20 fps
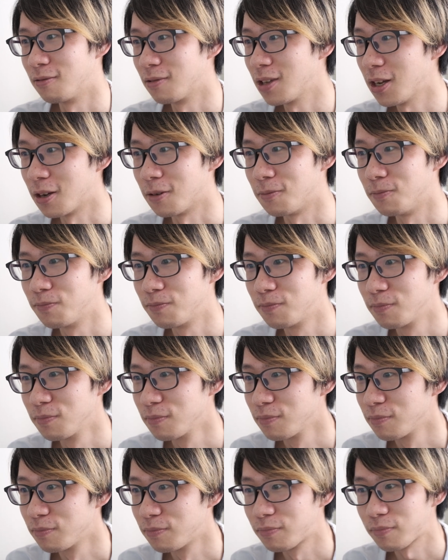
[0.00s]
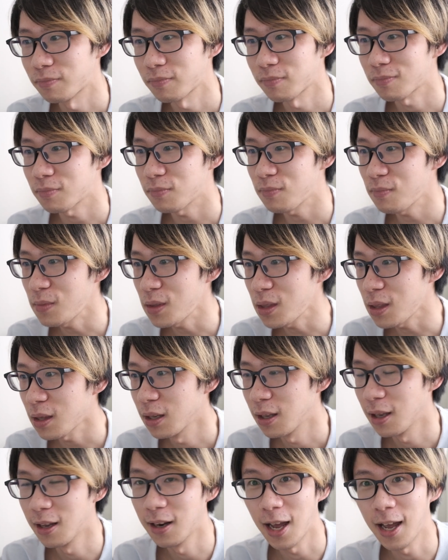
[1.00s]
yeah,
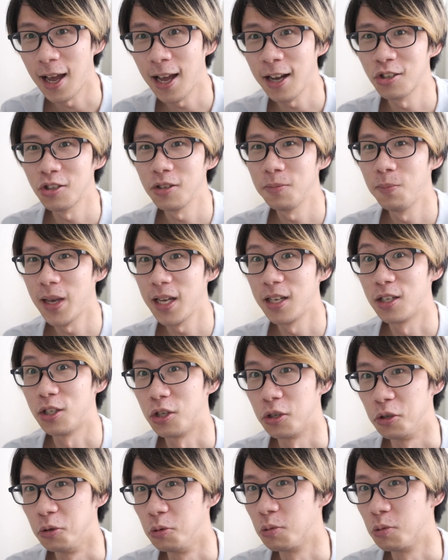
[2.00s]
And I actually made 2